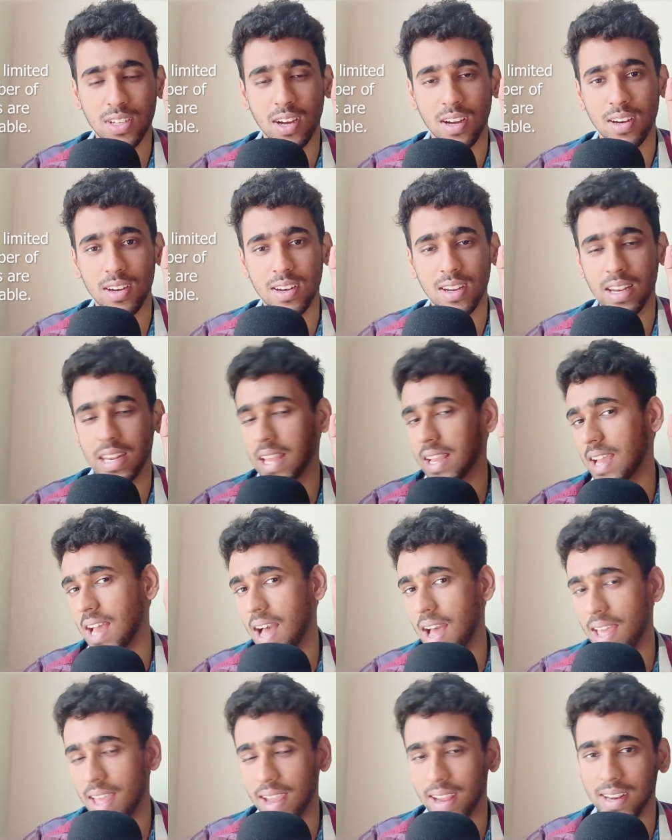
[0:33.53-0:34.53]
the country
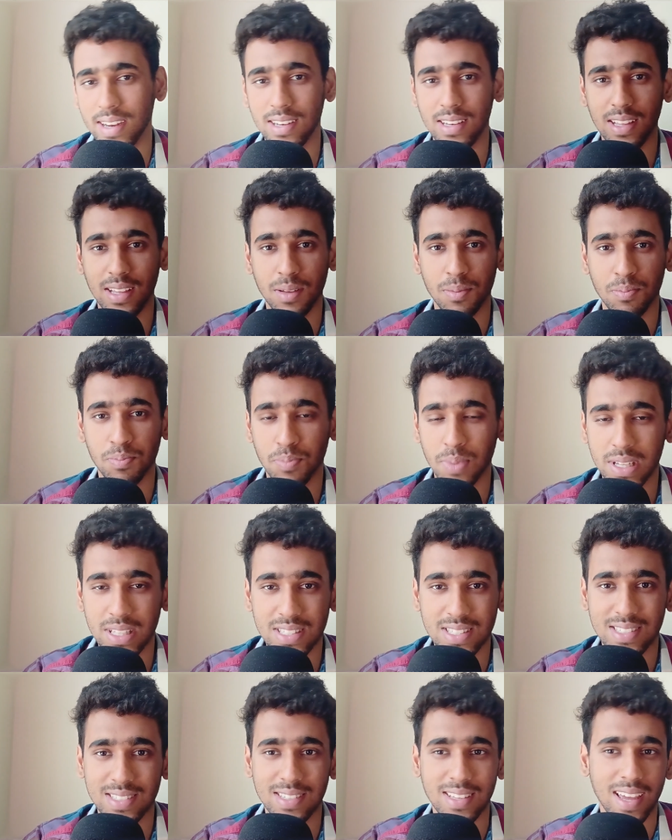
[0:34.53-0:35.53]
like IIT,
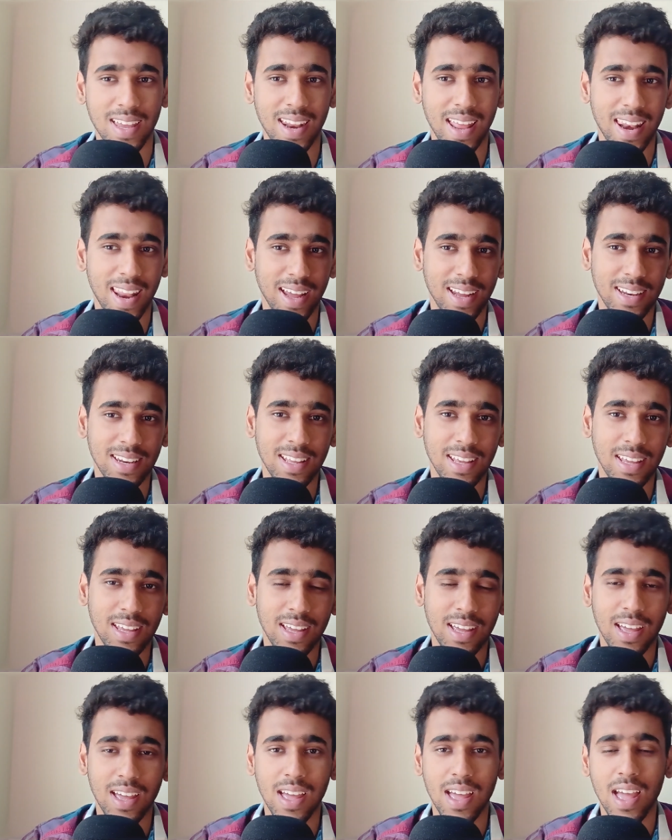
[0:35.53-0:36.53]
BITS and NIT.